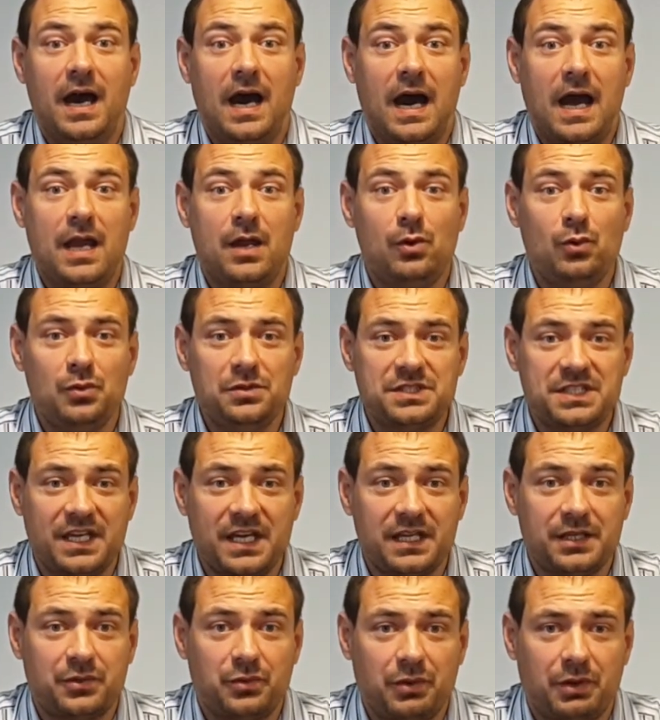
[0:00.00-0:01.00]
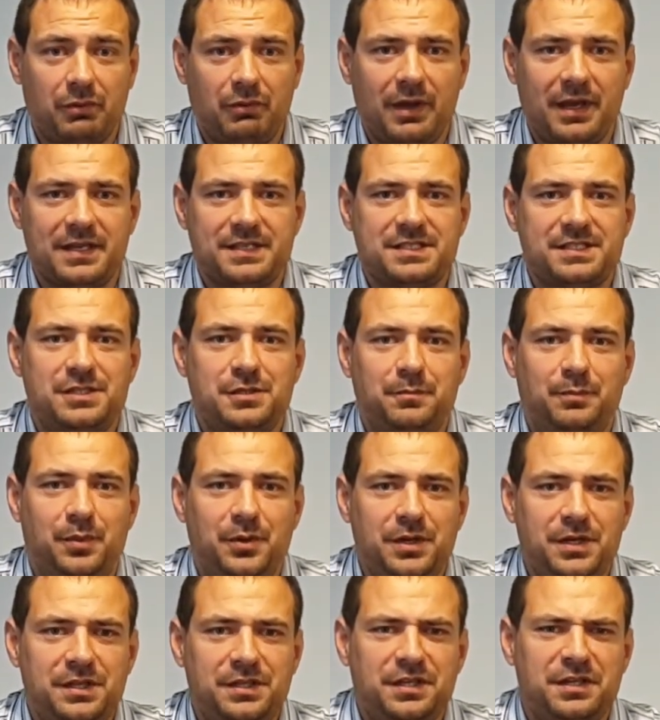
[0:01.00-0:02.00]
I always get requests to
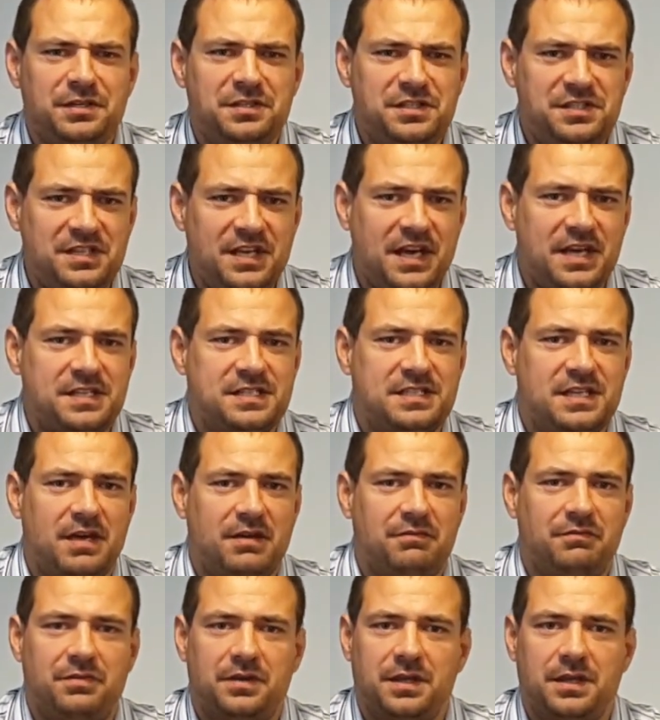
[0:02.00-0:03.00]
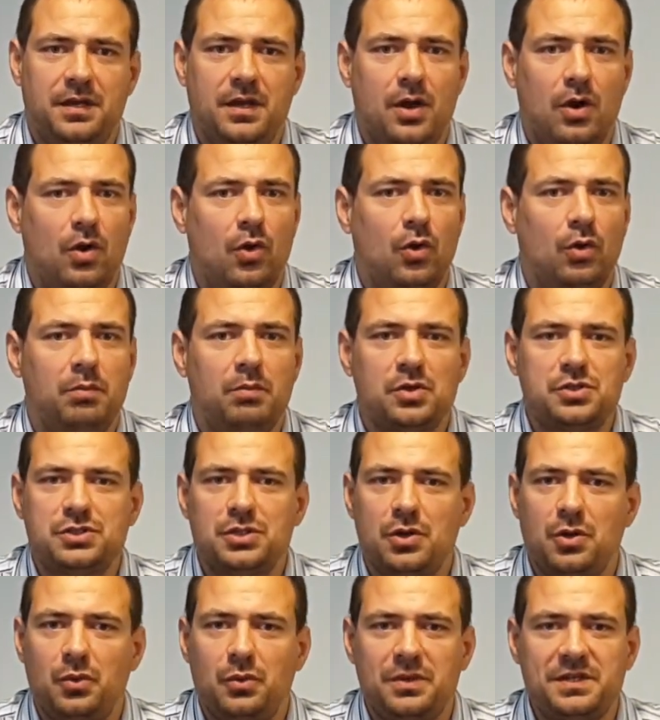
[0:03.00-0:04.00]
print and design something. Almost
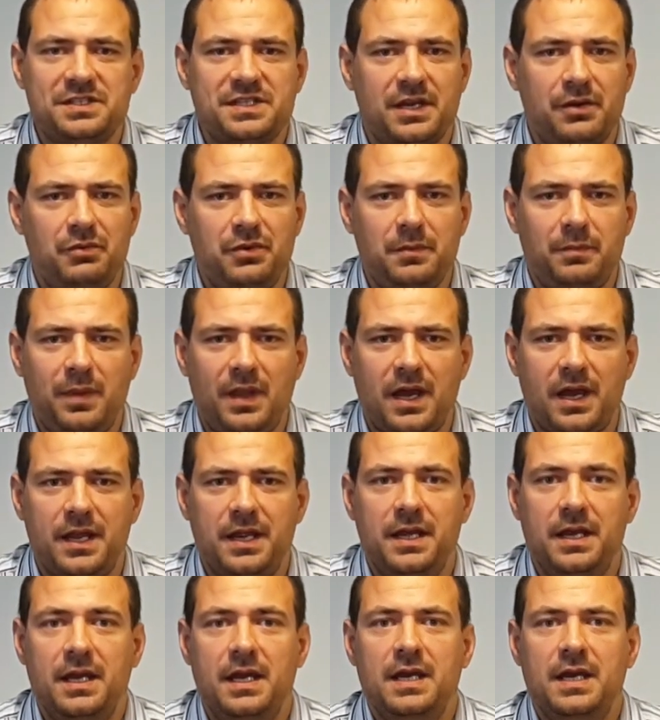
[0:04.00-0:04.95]
always I reply.